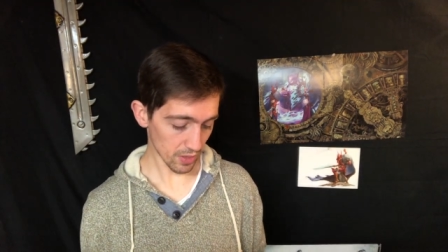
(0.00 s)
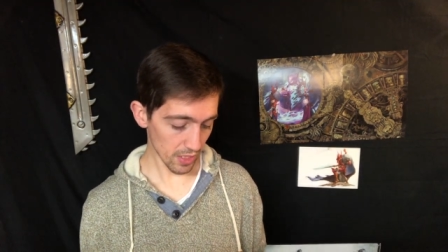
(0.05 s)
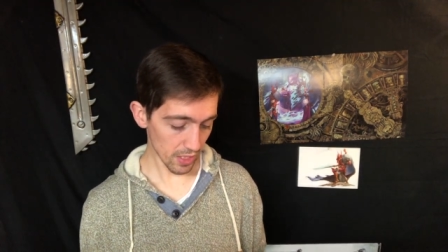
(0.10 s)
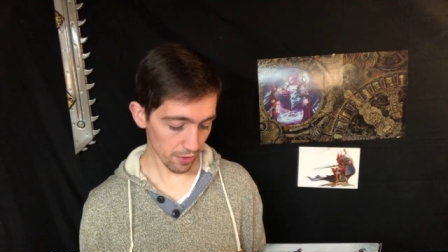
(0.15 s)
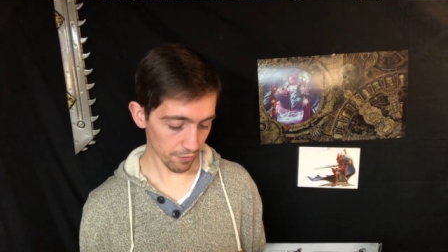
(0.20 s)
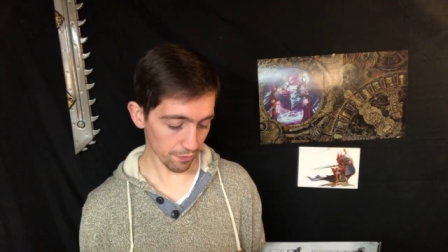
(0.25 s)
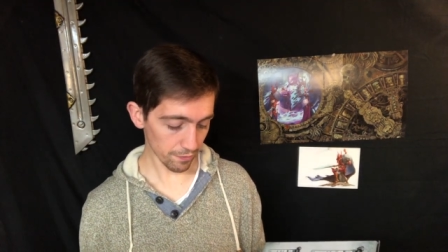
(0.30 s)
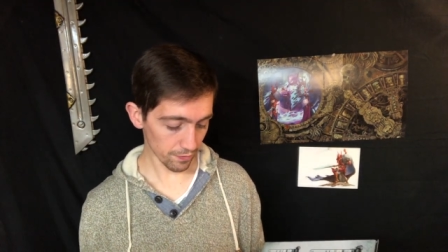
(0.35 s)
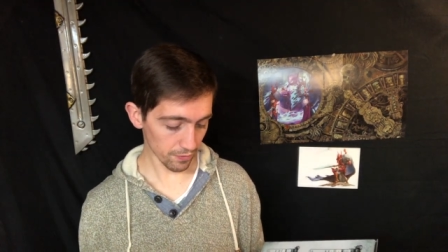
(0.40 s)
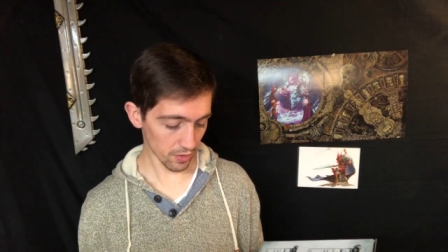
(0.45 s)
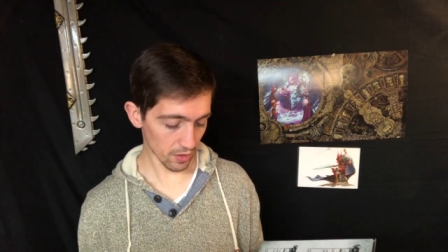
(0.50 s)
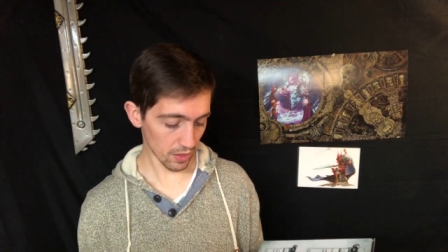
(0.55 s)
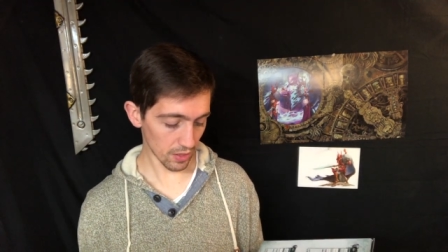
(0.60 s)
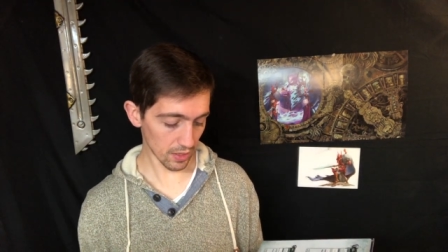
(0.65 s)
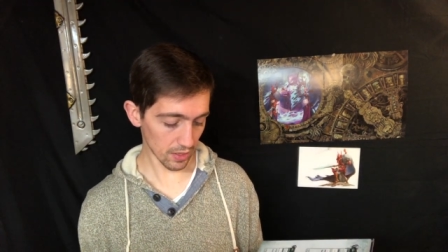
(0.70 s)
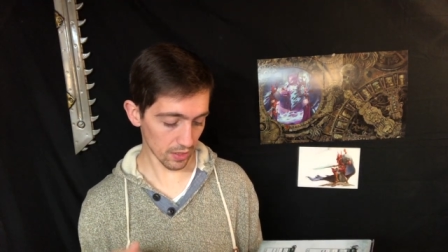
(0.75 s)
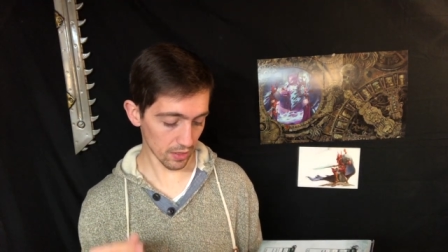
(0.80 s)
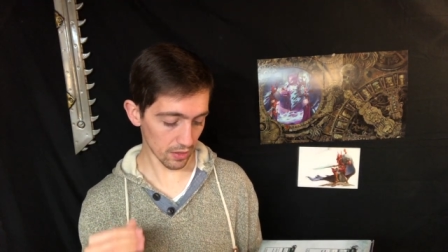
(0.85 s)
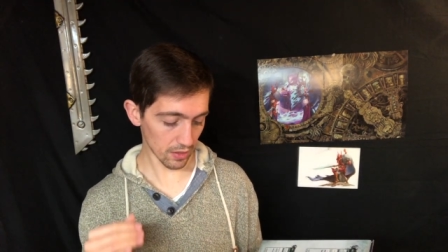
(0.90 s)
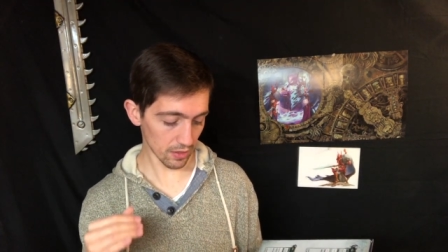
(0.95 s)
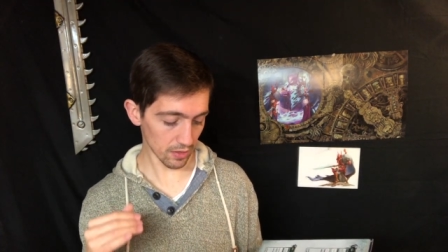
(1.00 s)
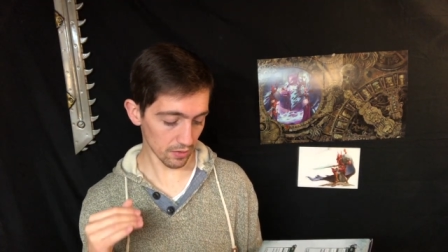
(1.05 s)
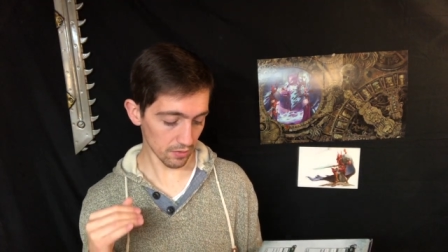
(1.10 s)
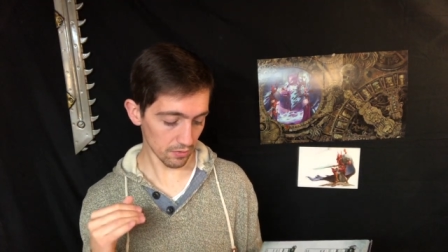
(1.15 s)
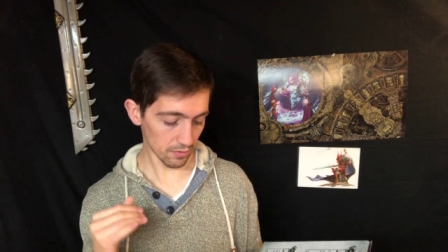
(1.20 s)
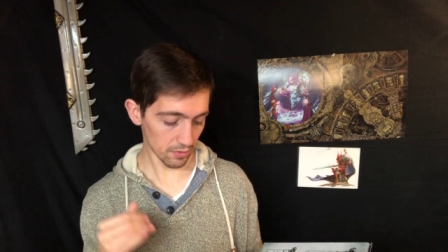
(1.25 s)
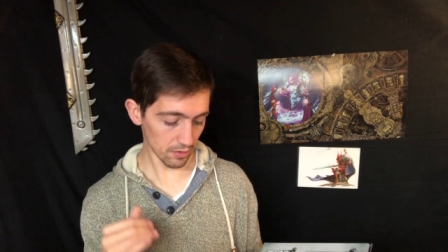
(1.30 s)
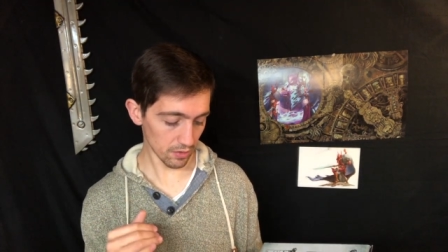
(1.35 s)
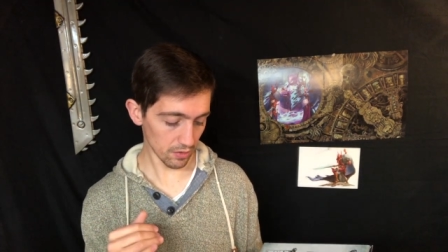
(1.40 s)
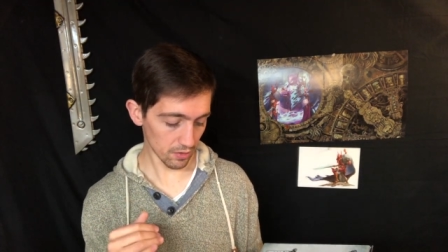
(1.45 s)
If the
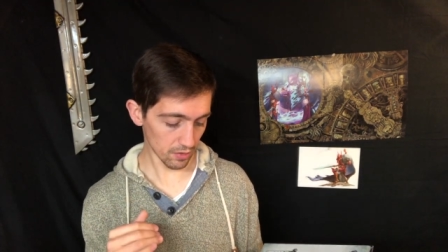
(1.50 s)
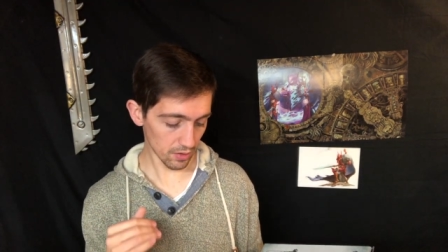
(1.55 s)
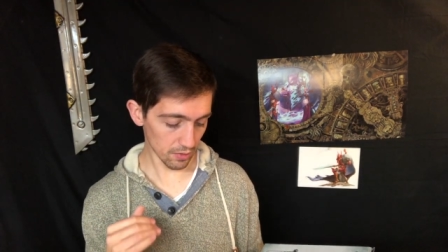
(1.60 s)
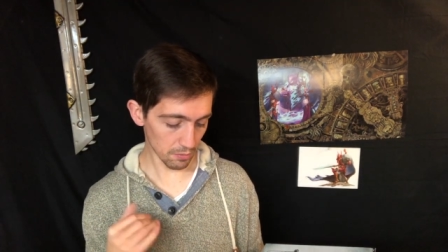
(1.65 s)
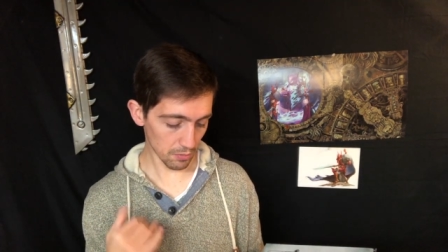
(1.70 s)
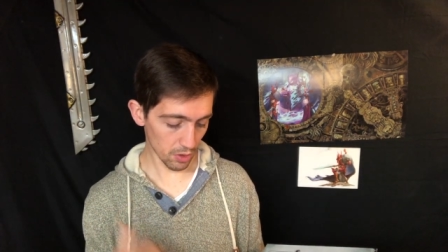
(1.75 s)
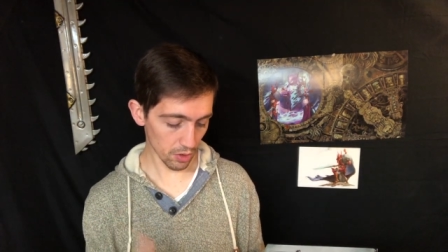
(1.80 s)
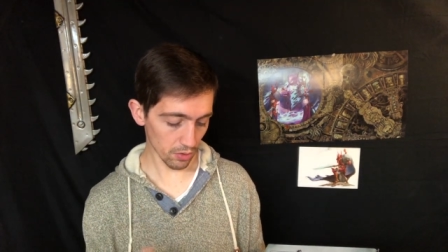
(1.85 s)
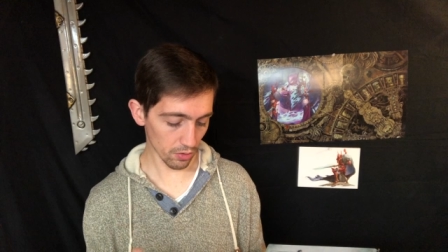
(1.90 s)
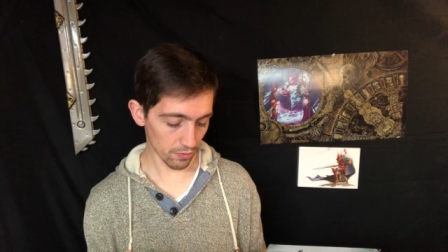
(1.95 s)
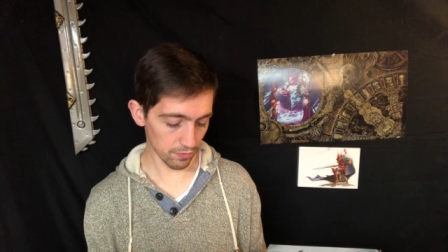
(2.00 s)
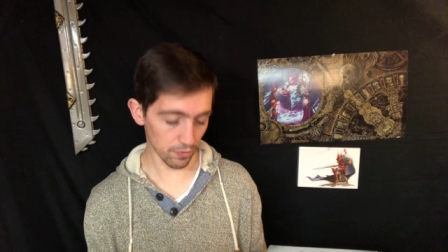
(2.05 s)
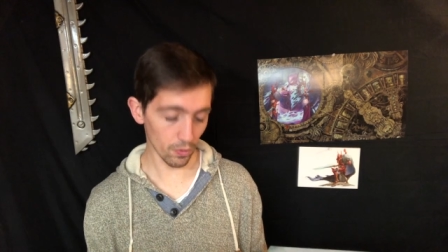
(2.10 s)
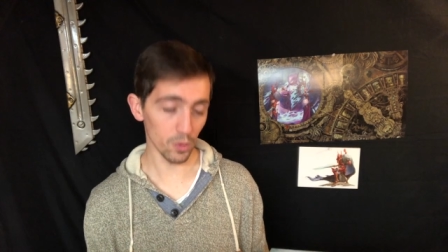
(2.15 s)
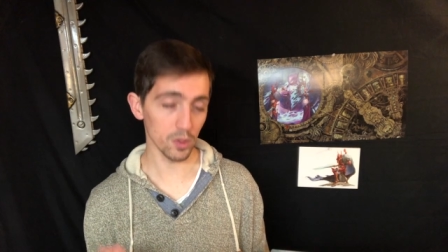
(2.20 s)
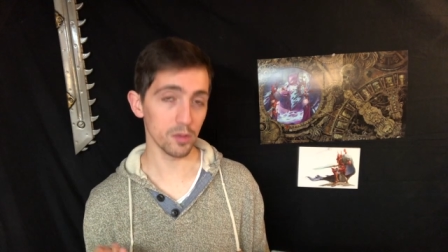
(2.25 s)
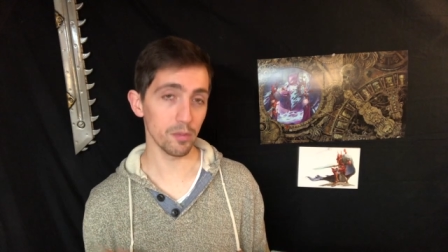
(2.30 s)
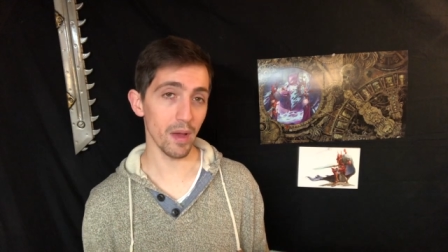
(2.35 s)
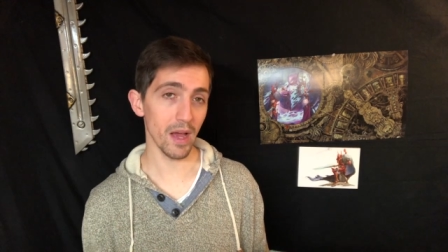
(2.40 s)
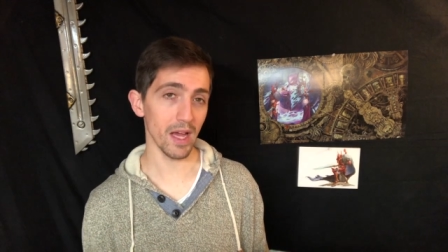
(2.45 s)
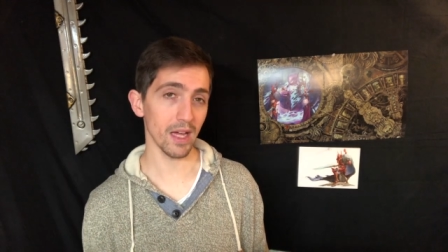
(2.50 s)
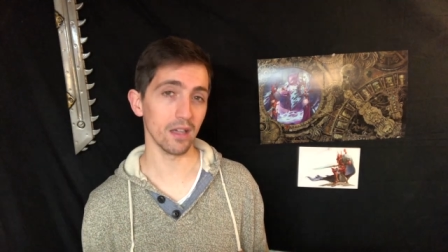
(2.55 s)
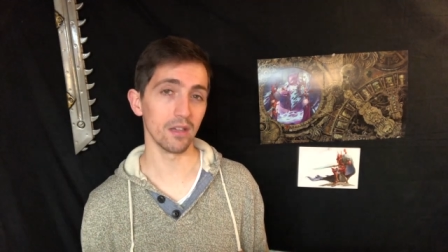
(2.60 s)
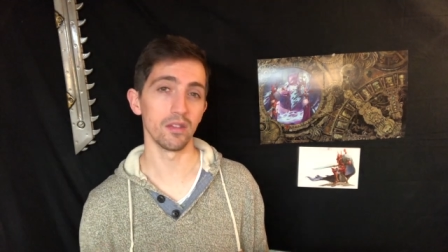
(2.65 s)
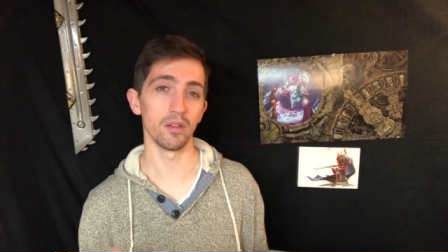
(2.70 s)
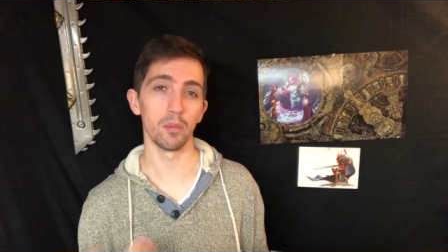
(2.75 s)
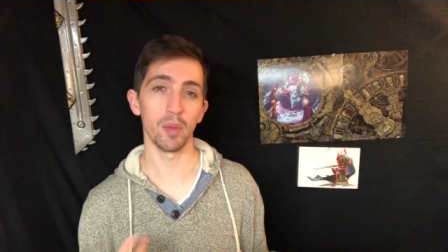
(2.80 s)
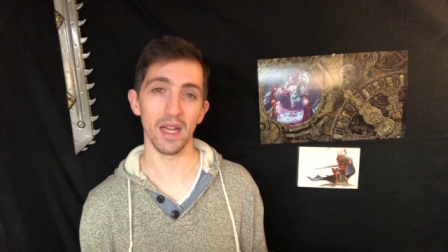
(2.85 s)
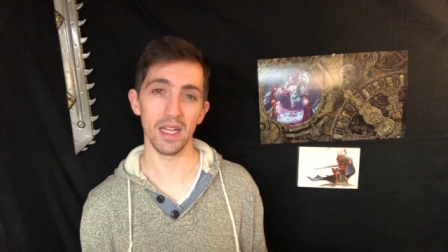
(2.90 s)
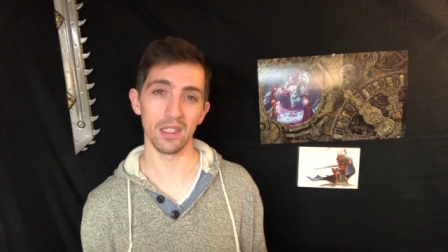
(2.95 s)
model falls
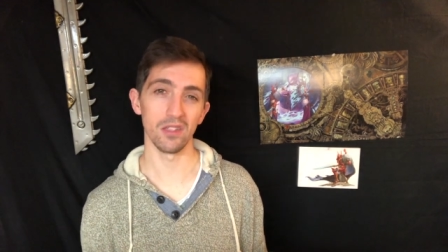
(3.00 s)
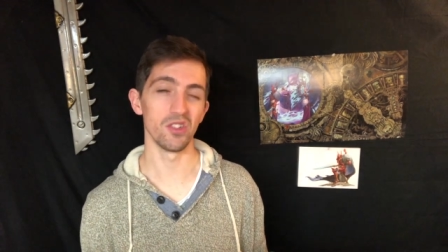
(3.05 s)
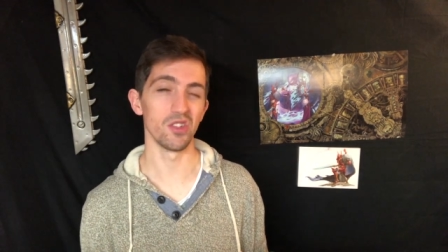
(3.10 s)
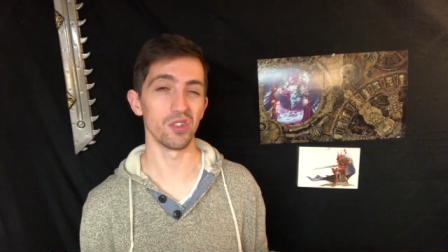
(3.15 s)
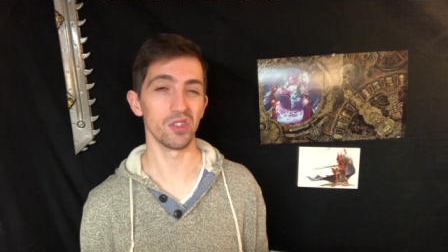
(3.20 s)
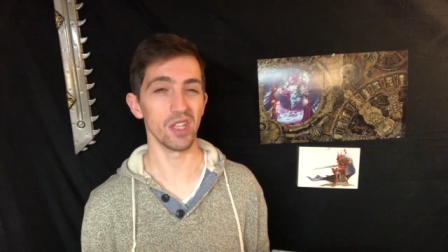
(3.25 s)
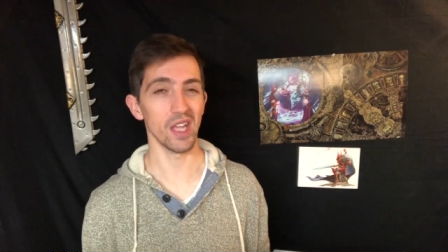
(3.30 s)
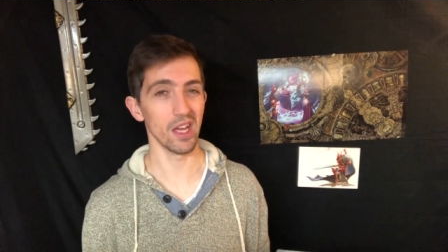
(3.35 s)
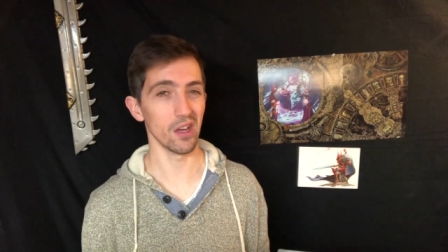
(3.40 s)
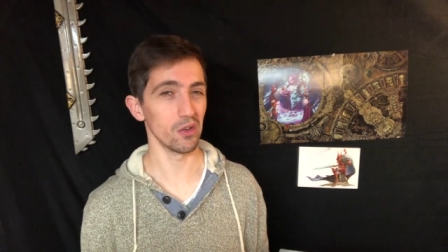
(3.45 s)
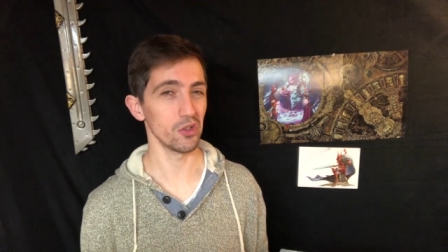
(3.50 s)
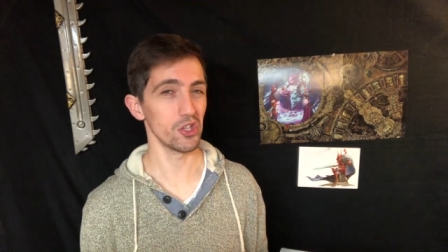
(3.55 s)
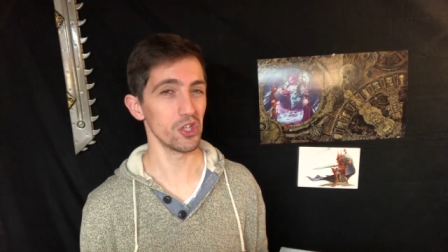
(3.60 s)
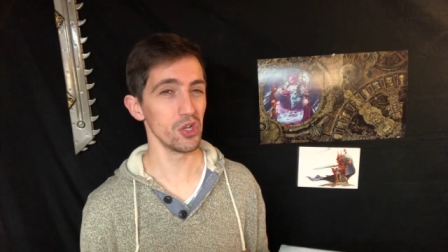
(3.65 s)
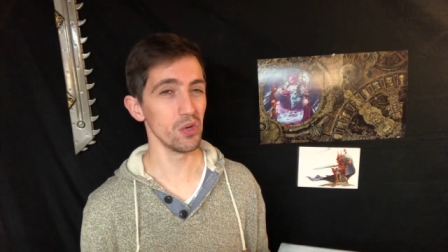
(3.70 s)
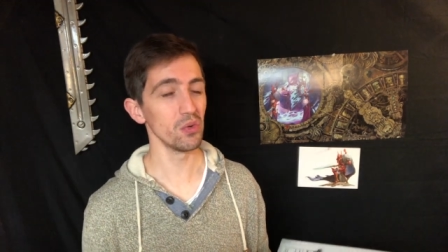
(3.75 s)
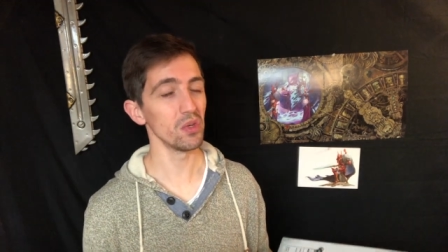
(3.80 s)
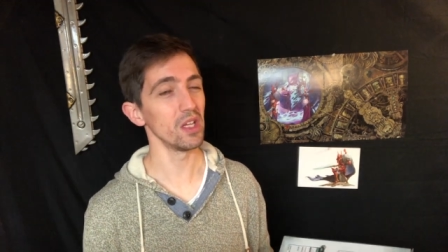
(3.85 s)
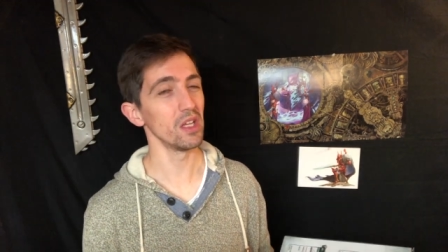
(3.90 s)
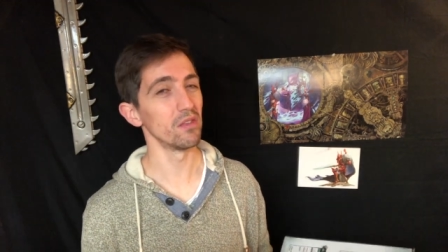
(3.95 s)
back, the passengers cannot shoot,